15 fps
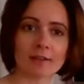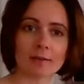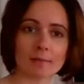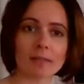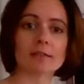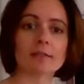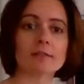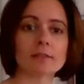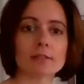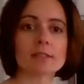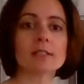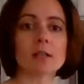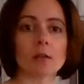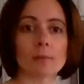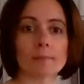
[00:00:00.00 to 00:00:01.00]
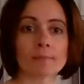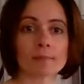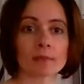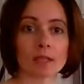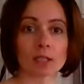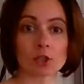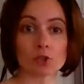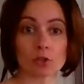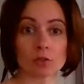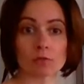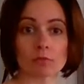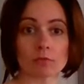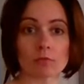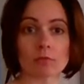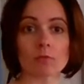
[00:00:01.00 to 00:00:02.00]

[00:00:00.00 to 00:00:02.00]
but still, like, so you,